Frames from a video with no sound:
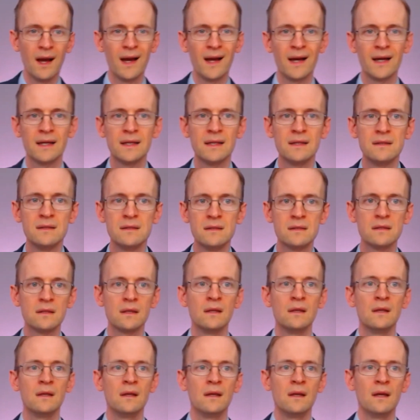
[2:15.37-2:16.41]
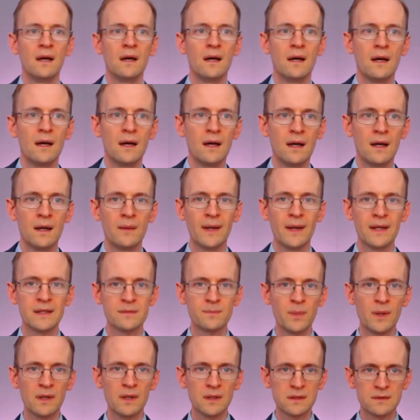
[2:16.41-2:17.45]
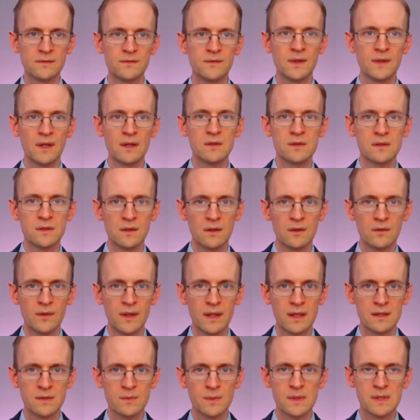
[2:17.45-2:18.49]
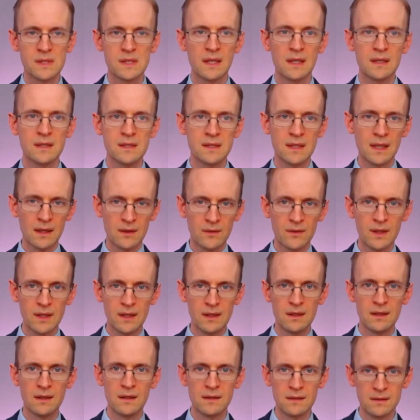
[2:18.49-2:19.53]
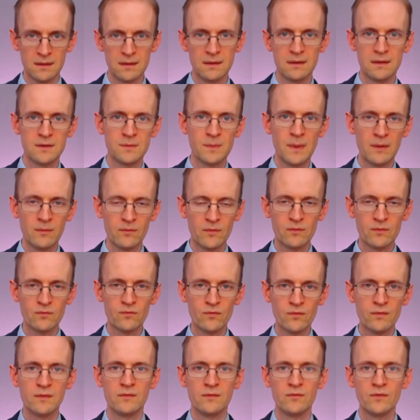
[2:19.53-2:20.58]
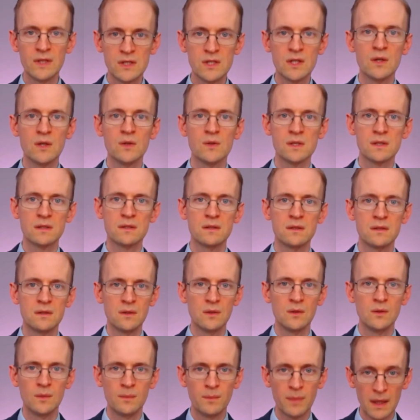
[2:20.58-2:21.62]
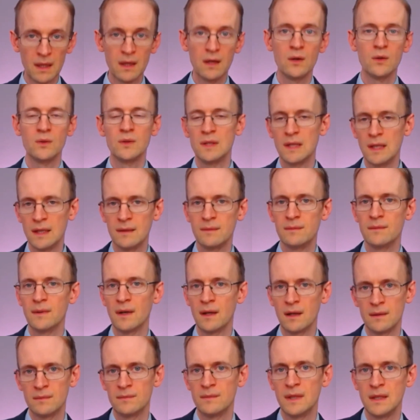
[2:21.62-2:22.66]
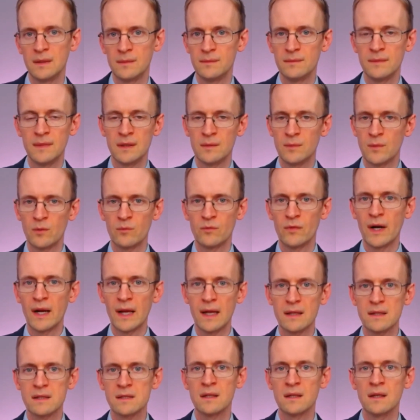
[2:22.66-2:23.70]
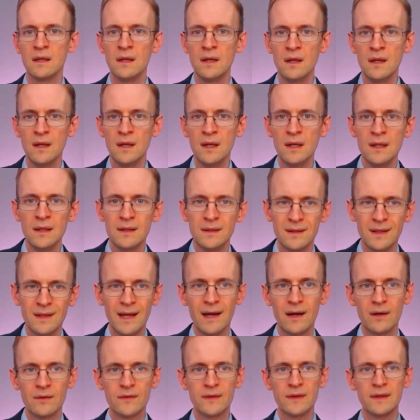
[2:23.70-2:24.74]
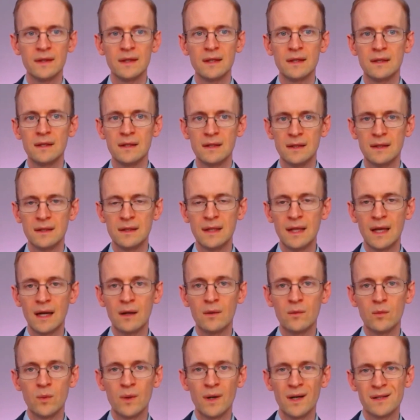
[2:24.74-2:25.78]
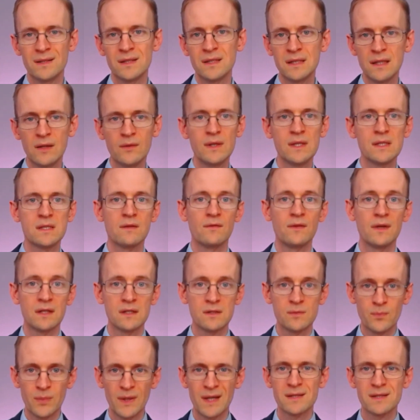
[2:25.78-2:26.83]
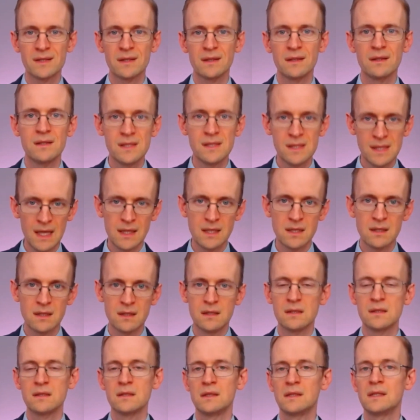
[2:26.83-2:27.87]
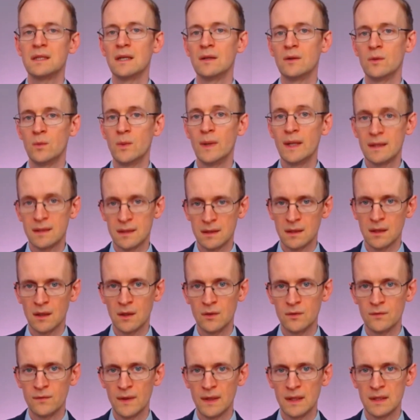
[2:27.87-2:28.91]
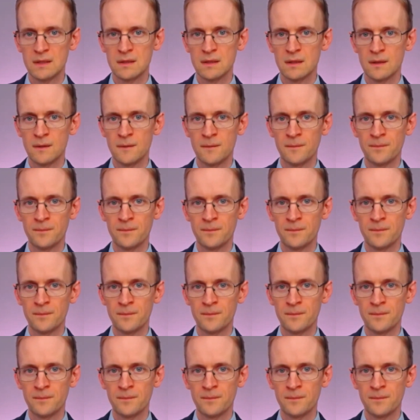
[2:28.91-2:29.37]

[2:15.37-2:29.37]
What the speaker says: and as part of those arrangements, their salary has been reduced to below the minimum rates. Now, there were a series of express concessions to deal with COVID,